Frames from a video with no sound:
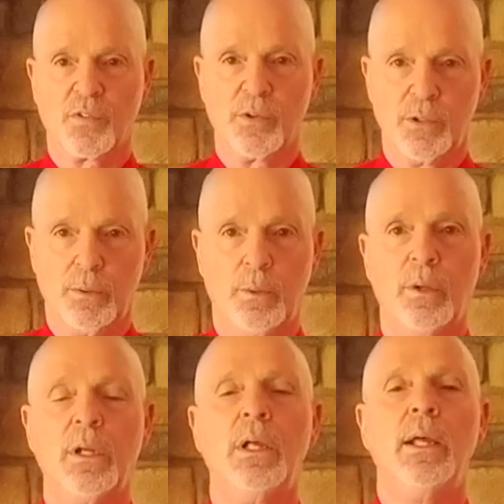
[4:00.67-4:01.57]
for you,
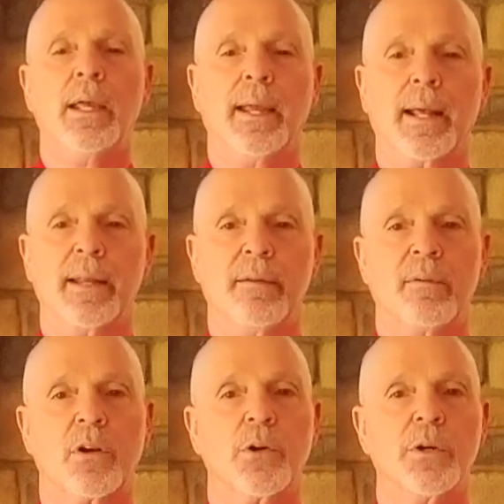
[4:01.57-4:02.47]
and I'd
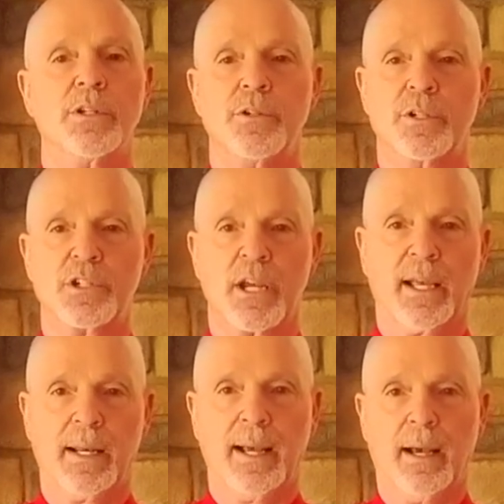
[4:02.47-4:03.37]
encourage you to
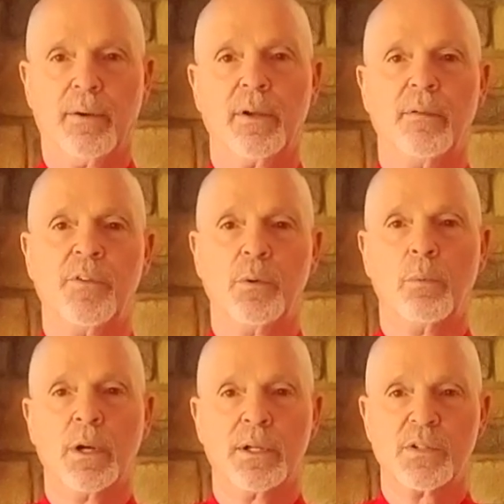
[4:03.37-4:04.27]
check it out. If you
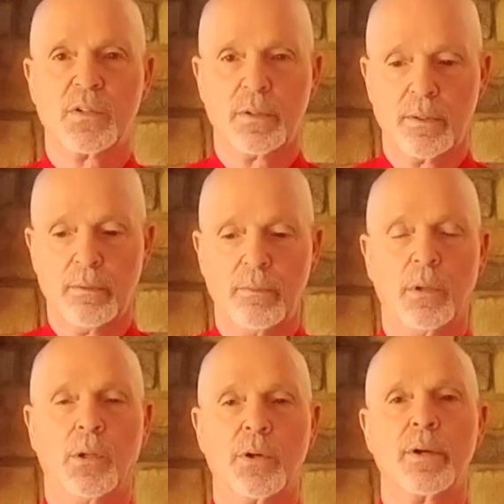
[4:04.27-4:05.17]
want to
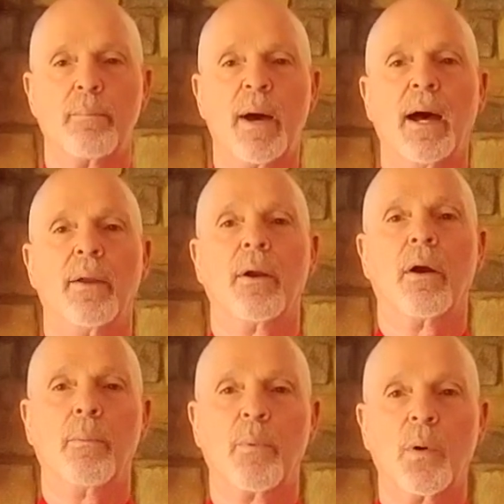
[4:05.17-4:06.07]
learn about
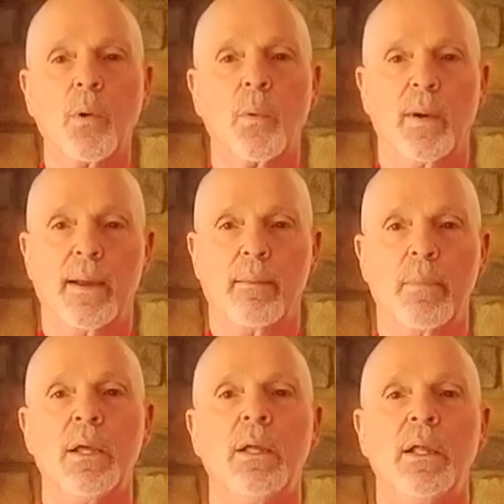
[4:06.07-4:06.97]
our
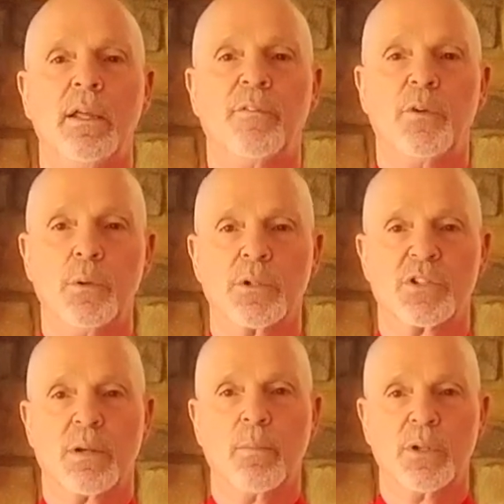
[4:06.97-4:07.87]
program, if you or
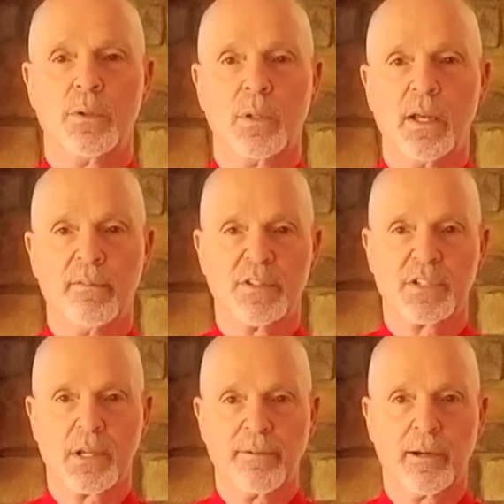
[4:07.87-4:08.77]
someone you love is
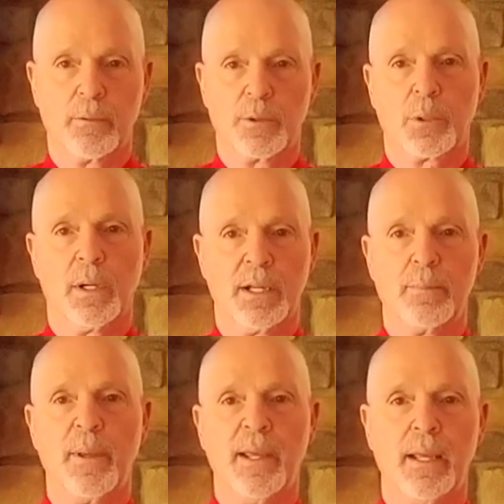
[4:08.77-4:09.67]
suffering with
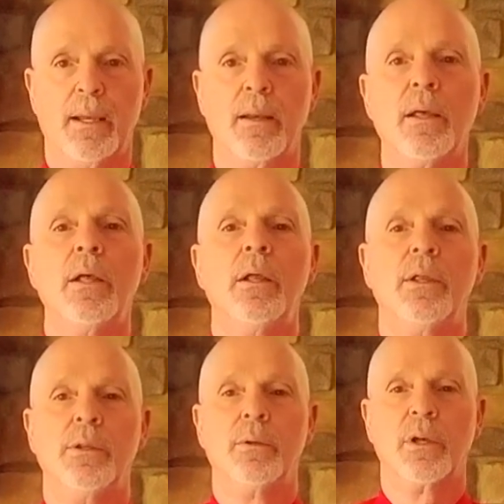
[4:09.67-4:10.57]
chronic pain,
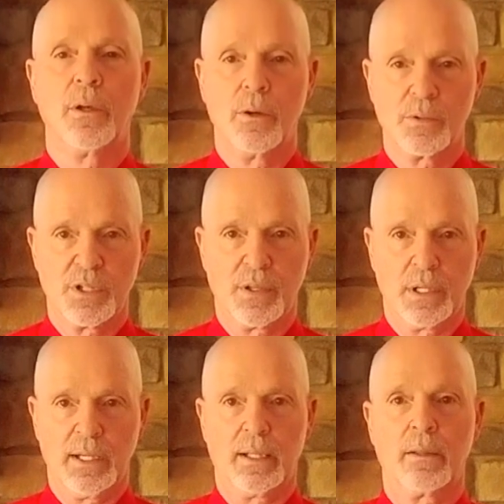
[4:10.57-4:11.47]
you can go to the
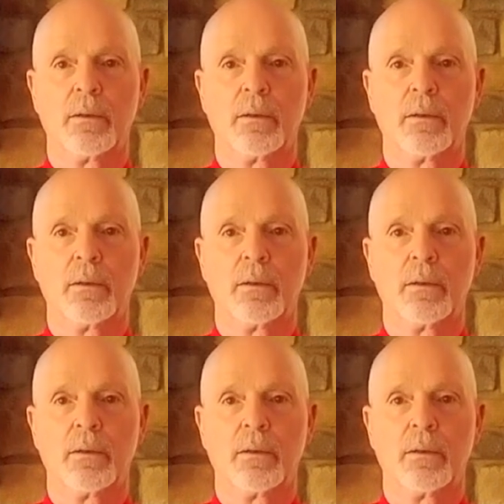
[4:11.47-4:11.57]
link